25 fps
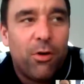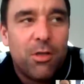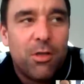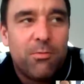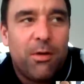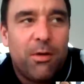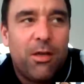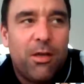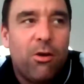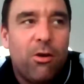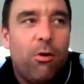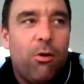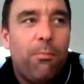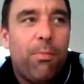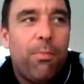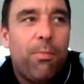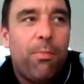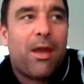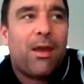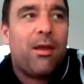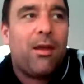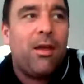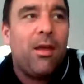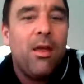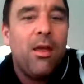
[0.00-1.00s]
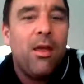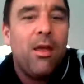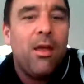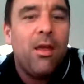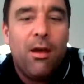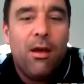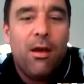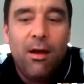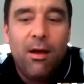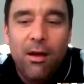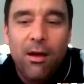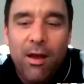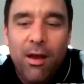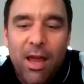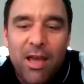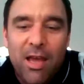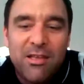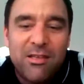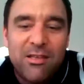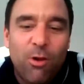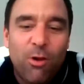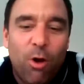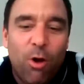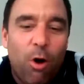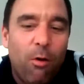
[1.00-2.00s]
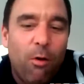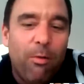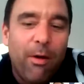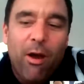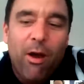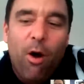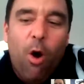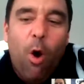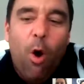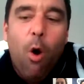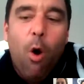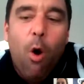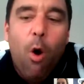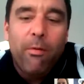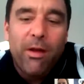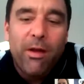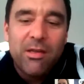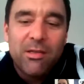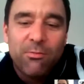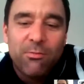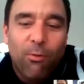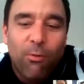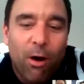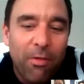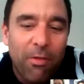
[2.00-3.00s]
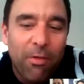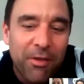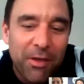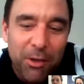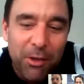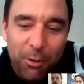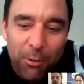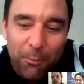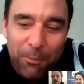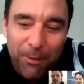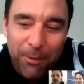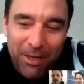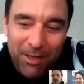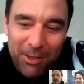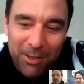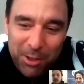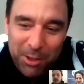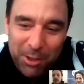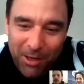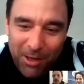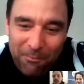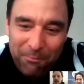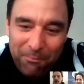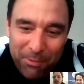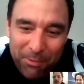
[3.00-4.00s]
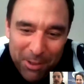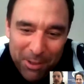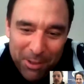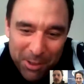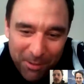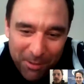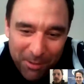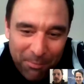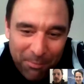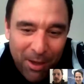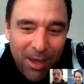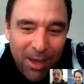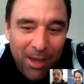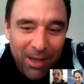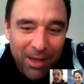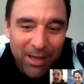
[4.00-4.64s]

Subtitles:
first. When you go back, as Norway always won the European Championship,